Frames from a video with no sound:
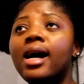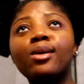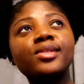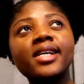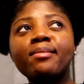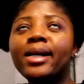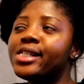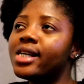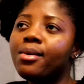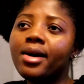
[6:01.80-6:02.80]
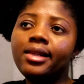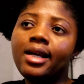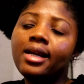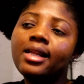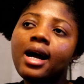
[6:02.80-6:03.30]
I'll take my shower
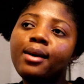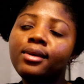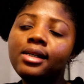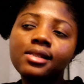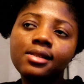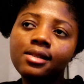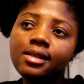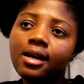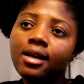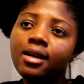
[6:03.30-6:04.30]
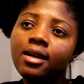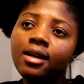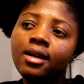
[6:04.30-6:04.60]
then. I'll eat dinner.